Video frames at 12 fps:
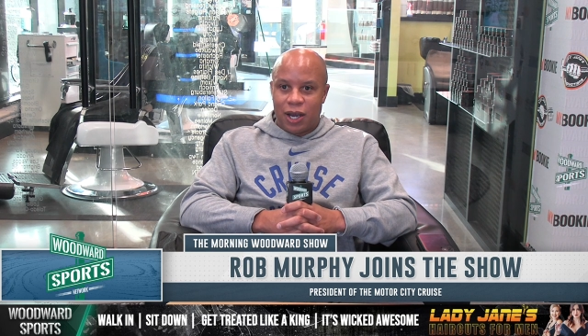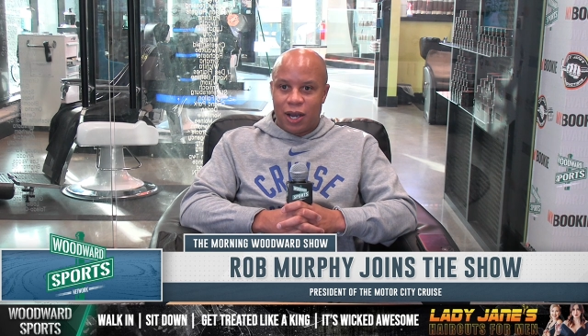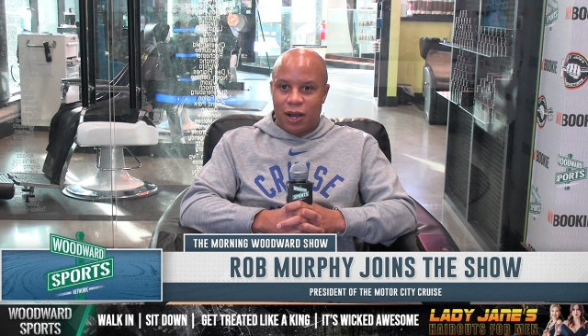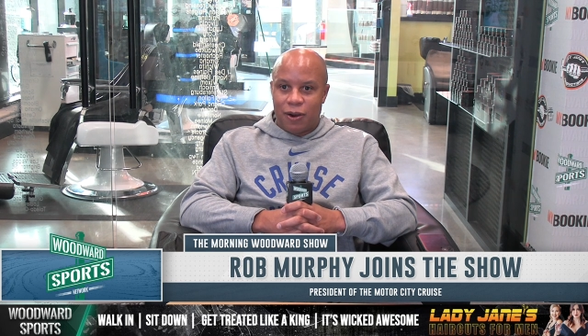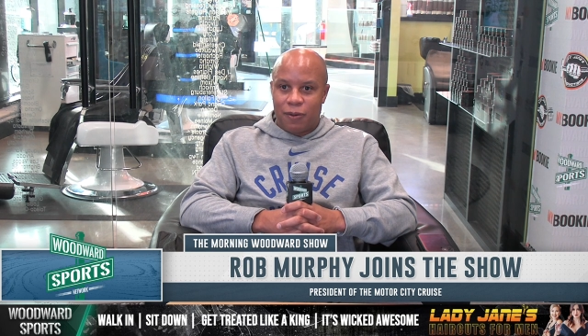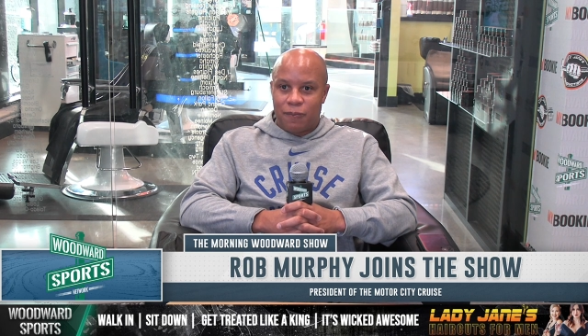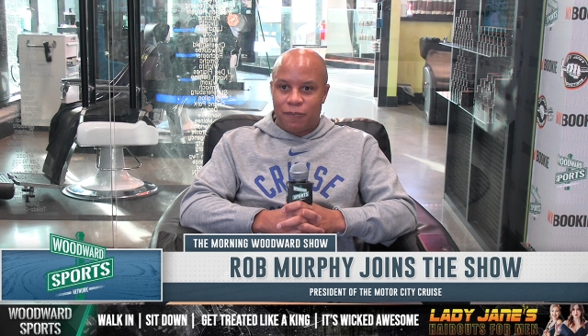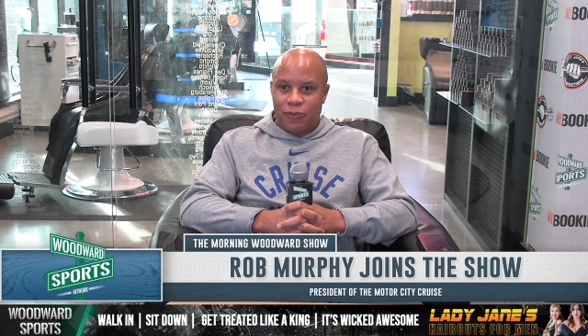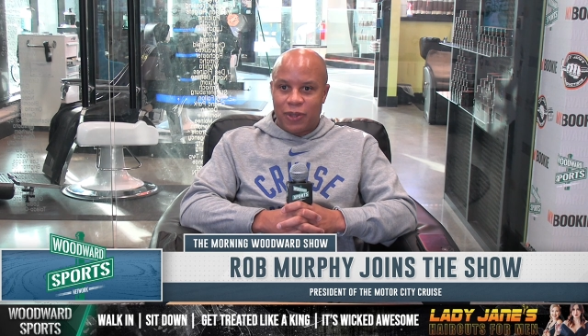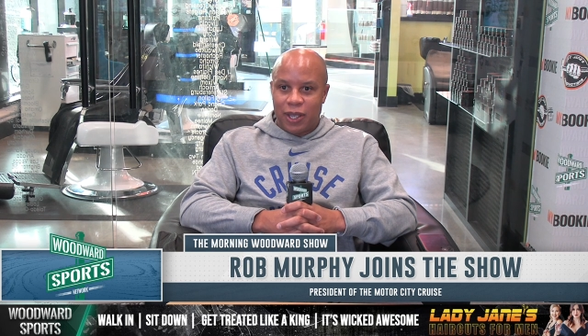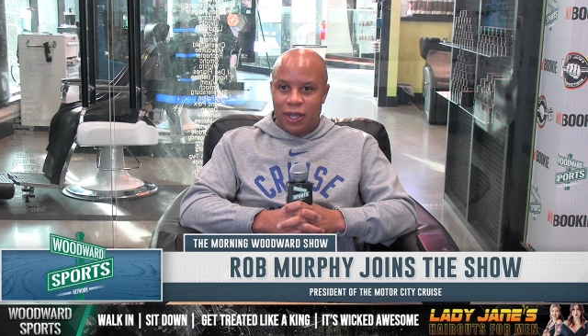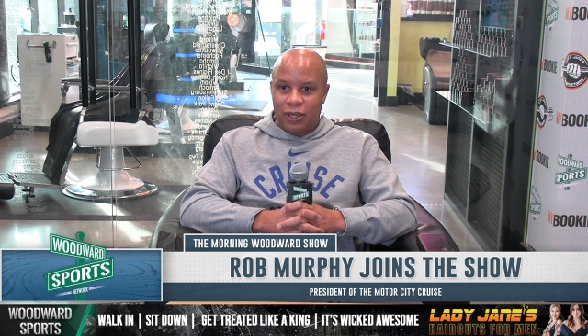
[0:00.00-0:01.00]

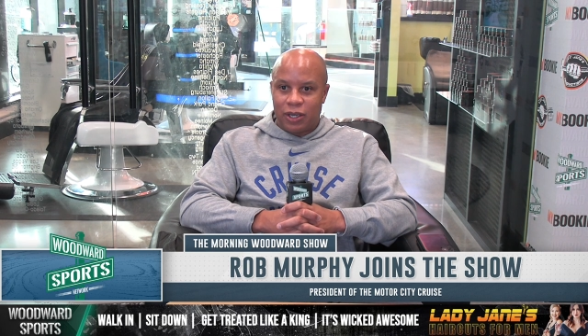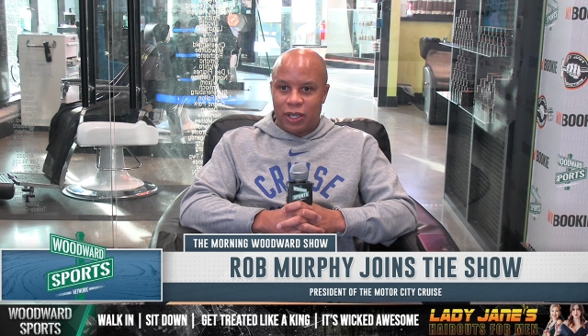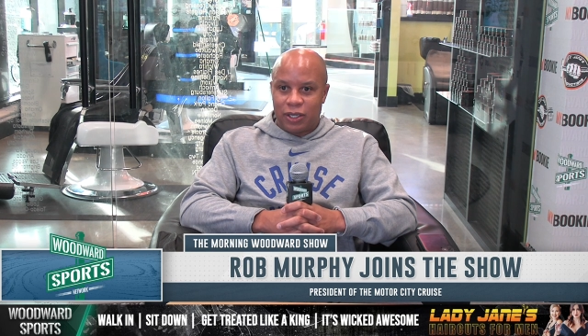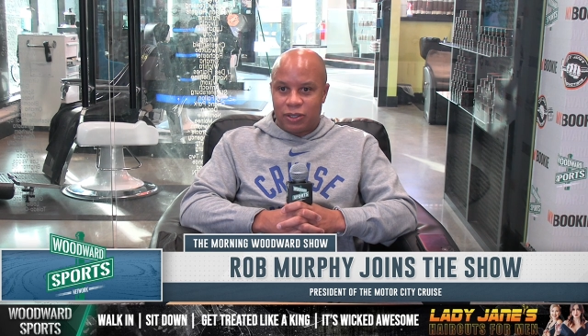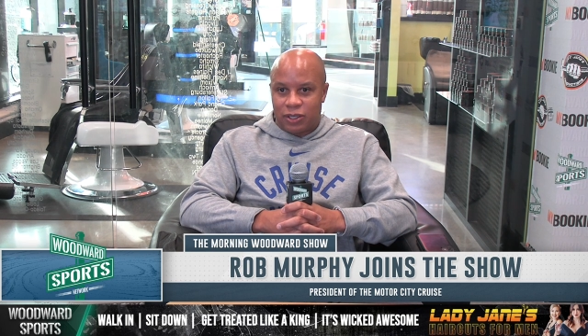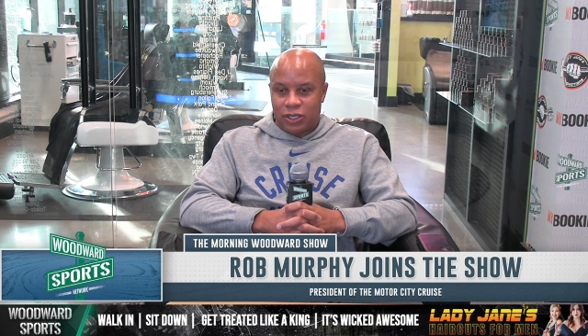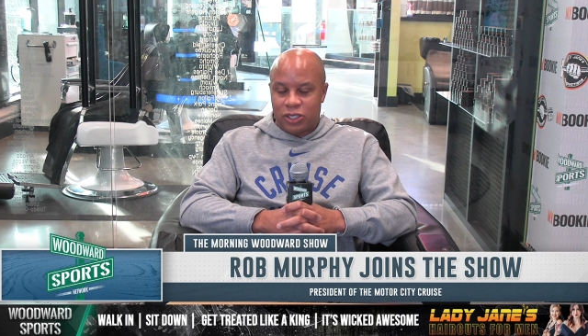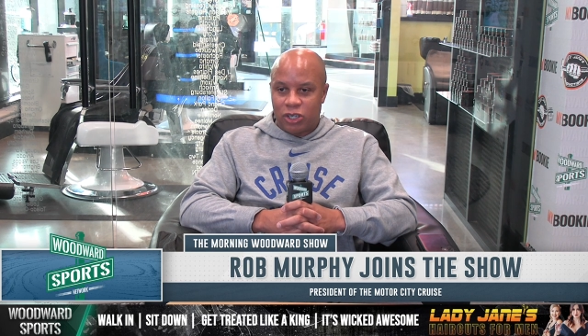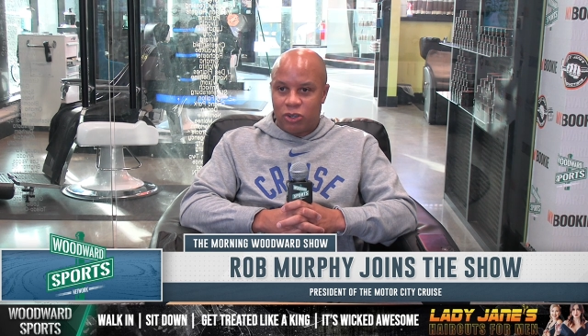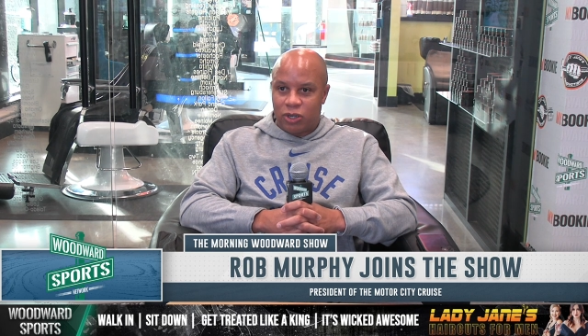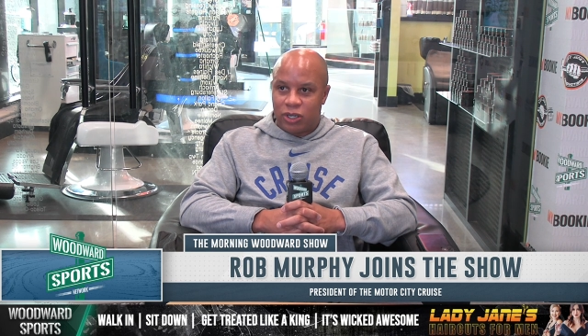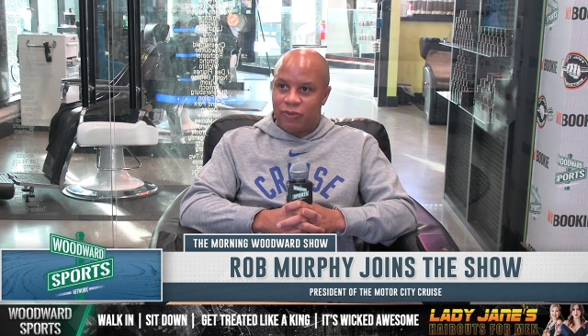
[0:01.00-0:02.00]
And
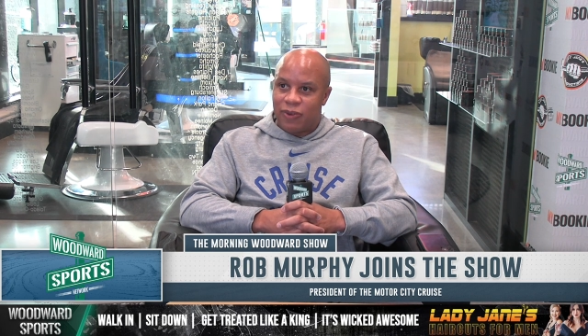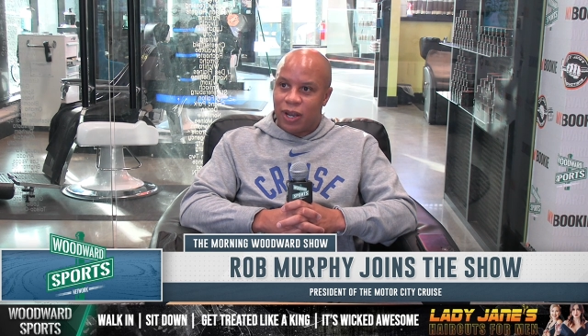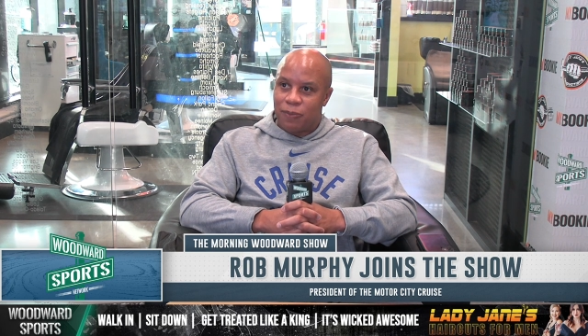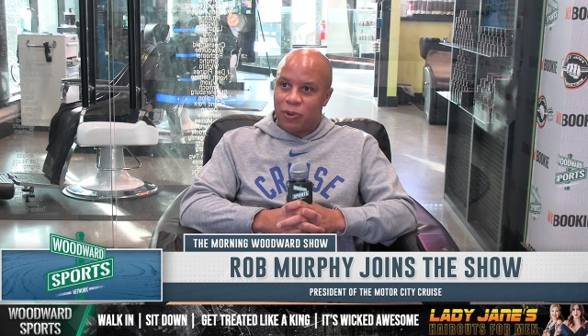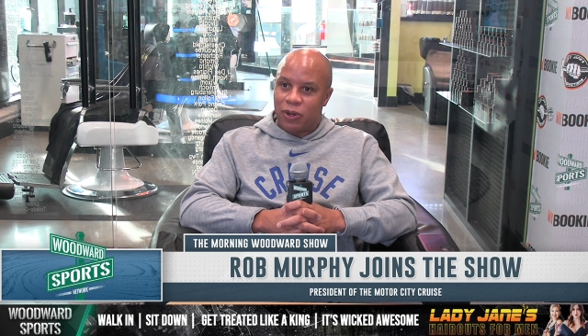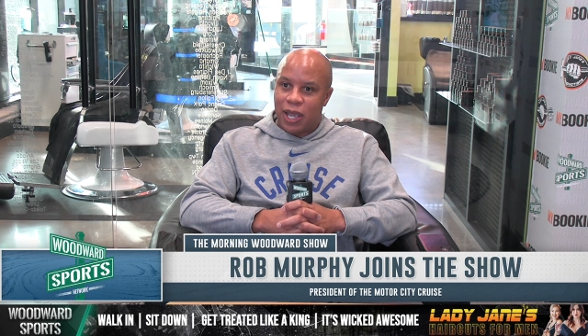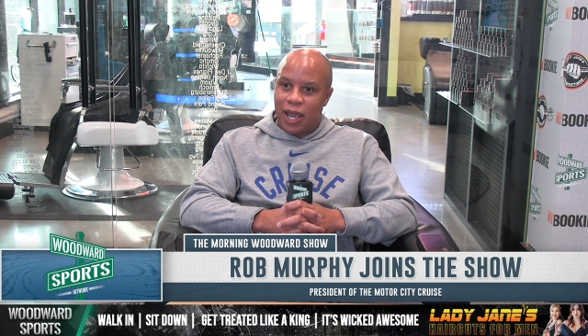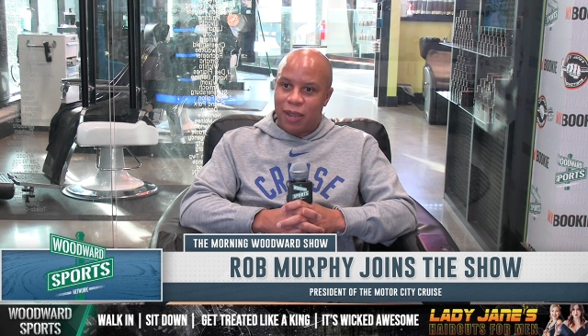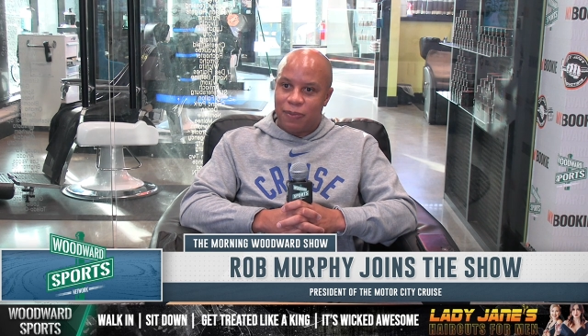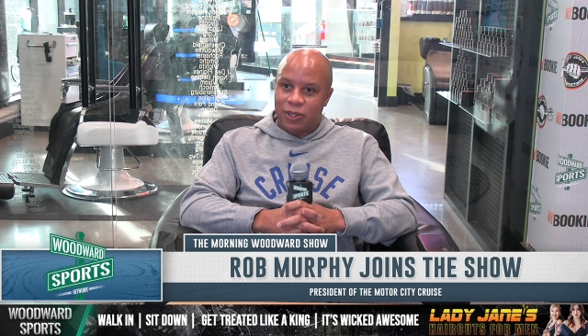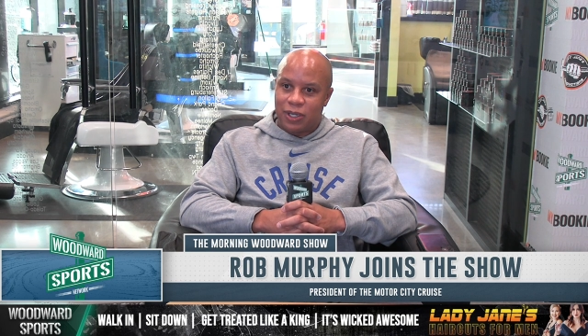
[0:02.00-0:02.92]
continuing to develop your game.